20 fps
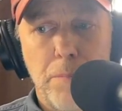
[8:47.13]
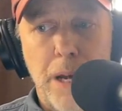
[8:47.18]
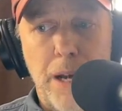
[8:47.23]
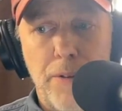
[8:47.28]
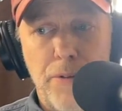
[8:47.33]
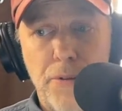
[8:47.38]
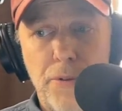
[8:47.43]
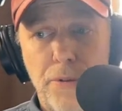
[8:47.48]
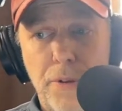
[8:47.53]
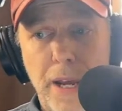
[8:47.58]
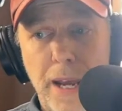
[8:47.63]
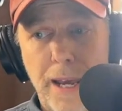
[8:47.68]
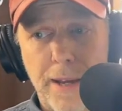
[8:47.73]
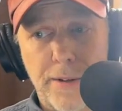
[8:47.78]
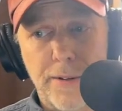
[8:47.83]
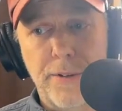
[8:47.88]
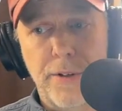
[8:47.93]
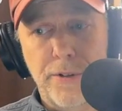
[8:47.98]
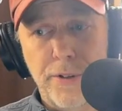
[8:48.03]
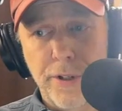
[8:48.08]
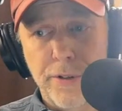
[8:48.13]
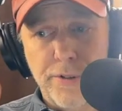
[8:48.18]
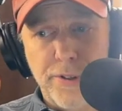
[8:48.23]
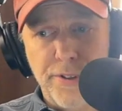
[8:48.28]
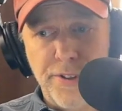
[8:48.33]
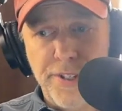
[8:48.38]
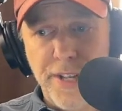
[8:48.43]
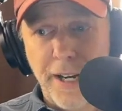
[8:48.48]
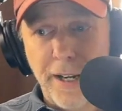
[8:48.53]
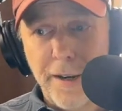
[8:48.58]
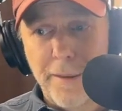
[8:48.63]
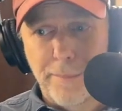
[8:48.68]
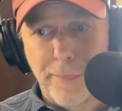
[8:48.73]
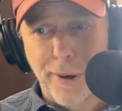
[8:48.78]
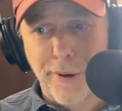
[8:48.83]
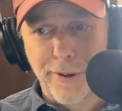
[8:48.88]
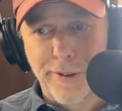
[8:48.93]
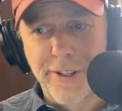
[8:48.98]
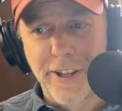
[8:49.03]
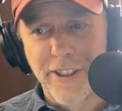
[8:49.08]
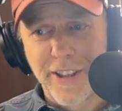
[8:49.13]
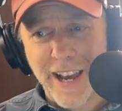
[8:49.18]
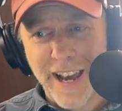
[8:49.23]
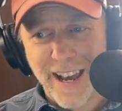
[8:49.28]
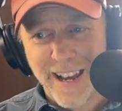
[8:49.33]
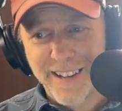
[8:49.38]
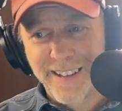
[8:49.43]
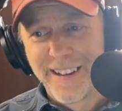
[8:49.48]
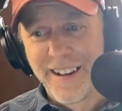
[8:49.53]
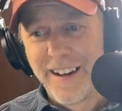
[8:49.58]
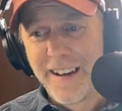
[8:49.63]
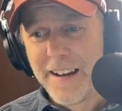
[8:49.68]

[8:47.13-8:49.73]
And and there's a second part to that